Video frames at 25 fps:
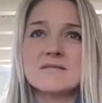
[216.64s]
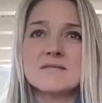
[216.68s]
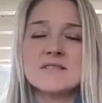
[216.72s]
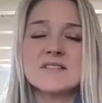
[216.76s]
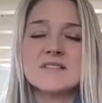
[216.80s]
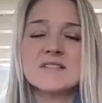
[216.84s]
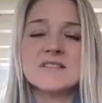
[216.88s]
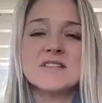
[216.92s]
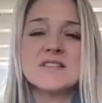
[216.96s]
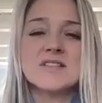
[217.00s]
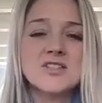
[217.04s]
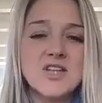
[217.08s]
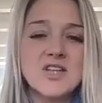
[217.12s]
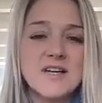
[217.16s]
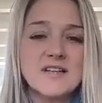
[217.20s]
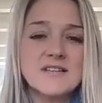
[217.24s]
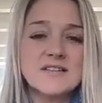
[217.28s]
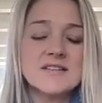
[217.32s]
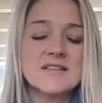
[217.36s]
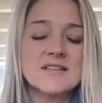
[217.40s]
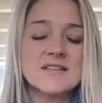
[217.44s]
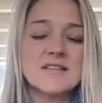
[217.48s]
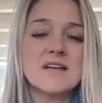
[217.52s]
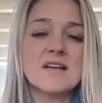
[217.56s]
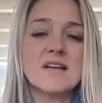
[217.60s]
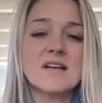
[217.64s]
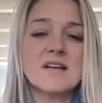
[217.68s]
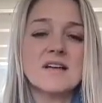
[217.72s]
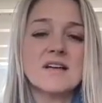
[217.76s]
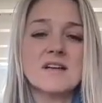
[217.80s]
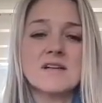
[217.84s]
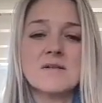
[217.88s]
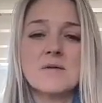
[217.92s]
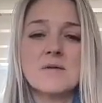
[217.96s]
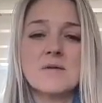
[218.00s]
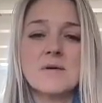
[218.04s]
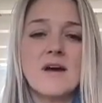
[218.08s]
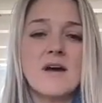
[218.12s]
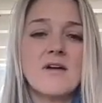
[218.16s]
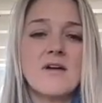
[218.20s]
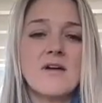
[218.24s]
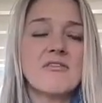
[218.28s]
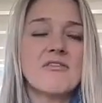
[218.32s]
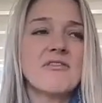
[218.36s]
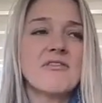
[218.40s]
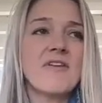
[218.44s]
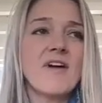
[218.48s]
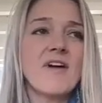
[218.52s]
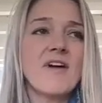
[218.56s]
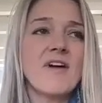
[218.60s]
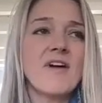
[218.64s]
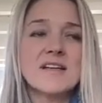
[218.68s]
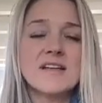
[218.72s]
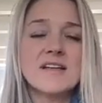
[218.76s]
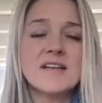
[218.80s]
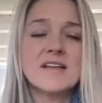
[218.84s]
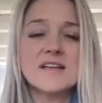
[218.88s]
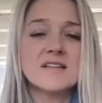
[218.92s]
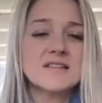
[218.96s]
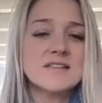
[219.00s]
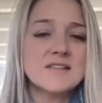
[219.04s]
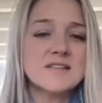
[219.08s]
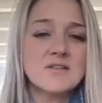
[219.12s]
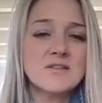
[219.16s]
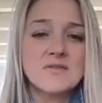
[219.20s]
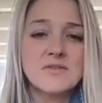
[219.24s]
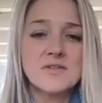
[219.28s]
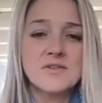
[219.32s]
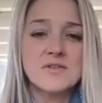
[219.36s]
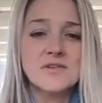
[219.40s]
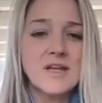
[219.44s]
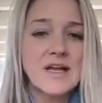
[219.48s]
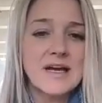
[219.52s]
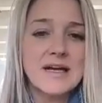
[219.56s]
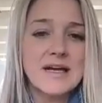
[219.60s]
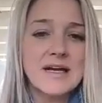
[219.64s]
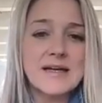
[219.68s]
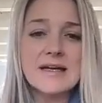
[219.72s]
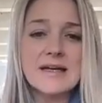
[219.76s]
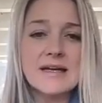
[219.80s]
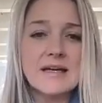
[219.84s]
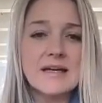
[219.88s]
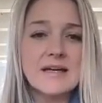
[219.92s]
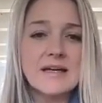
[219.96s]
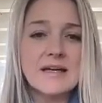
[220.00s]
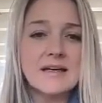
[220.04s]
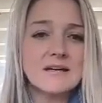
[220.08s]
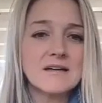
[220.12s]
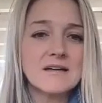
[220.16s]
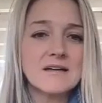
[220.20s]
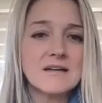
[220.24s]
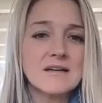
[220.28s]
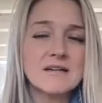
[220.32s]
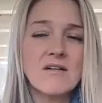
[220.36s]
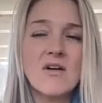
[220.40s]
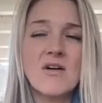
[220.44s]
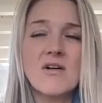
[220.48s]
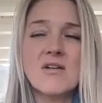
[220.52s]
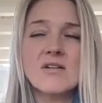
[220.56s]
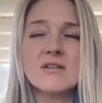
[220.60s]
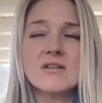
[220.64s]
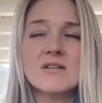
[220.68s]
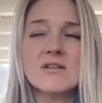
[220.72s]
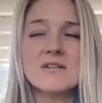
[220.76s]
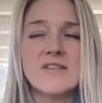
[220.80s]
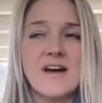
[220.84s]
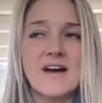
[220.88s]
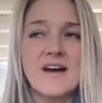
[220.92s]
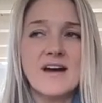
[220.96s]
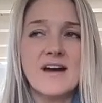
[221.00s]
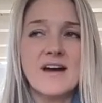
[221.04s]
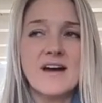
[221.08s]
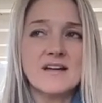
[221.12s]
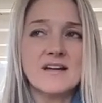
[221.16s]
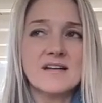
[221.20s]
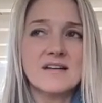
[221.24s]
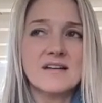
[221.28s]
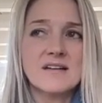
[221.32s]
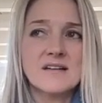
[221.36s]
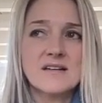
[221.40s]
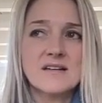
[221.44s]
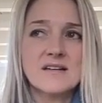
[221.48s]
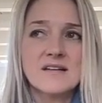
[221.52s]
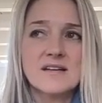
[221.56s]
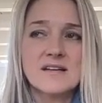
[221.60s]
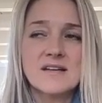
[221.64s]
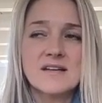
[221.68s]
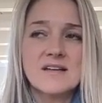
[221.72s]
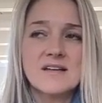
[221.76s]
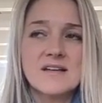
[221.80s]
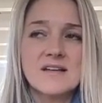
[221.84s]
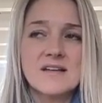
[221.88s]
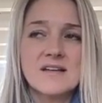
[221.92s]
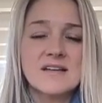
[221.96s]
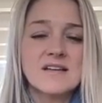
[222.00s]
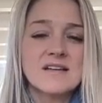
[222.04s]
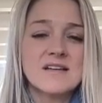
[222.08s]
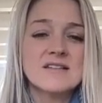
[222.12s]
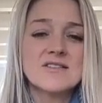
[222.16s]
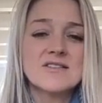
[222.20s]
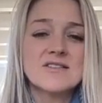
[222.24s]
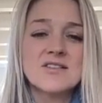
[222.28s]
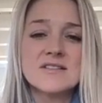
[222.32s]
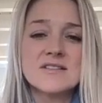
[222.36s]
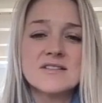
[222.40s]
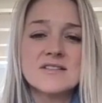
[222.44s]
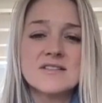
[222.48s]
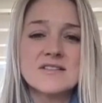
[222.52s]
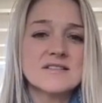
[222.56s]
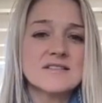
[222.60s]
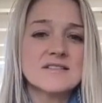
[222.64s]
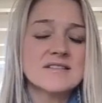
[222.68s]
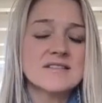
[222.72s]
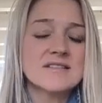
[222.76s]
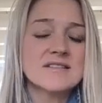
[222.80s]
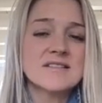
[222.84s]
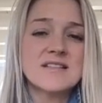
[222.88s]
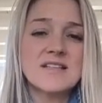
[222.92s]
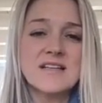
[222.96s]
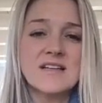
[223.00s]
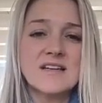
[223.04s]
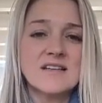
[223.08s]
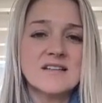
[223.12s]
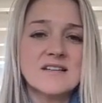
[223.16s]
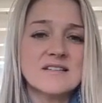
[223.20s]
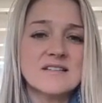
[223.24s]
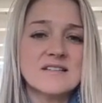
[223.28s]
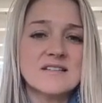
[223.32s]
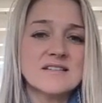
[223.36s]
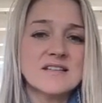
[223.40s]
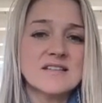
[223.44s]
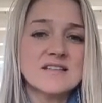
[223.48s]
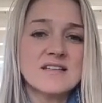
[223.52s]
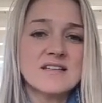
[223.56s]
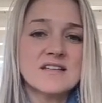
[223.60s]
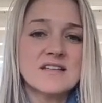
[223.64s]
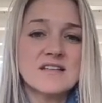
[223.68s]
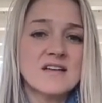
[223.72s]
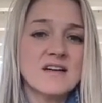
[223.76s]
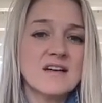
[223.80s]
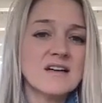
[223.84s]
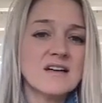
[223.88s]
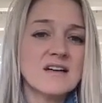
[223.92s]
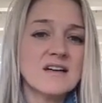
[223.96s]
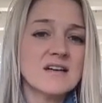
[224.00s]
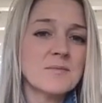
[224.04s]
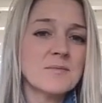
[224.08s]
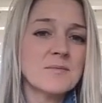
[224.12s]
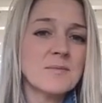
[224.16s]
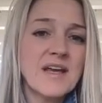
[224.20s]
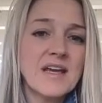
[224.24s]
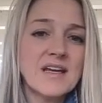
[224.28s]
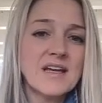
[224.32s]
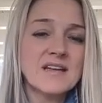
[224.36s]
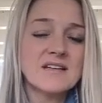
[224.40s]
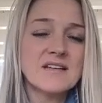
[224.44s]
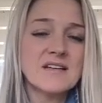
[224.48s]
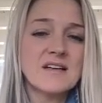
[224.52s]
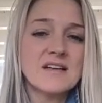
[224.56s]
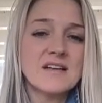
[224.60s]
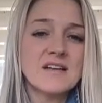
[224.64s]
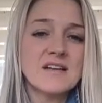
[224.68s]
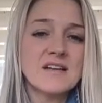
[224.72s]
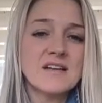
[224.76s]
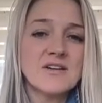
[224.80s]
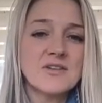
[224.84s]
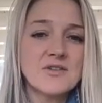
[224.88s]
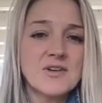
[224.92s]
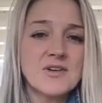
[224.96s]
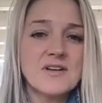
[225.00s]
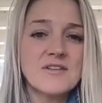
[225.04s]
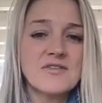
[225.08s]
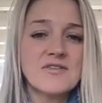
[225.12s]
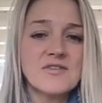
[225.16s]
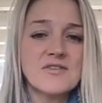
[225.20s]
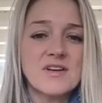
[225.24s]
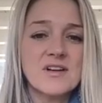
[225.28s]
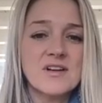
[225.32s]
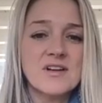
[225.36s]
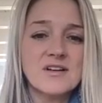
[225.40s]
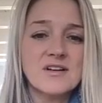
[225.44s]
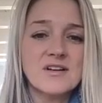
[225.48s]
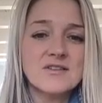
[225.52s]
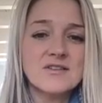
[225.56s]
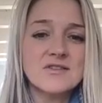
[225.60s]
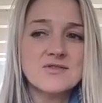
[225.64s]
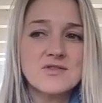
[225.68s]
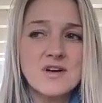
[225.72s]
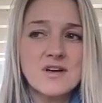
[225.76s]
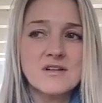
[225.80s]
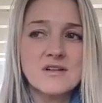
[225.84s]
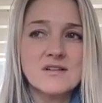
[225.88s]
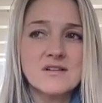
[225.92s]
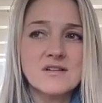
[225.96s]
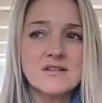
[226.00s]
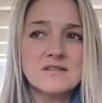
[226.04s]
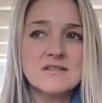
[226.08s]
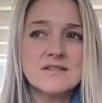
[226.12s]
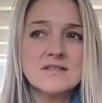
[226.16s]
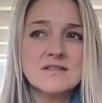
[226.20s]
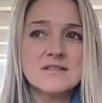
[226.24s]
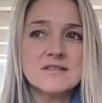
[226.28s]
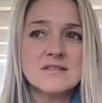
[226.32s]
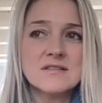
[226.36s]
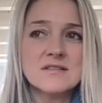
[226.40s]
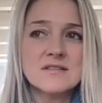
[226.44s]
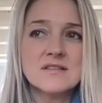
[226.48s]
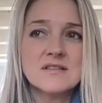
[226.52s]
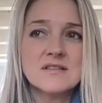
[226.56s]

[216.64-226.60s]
suggesting, without finding a silver lining, all of that. Just see us in our pain and our grief and our struggles.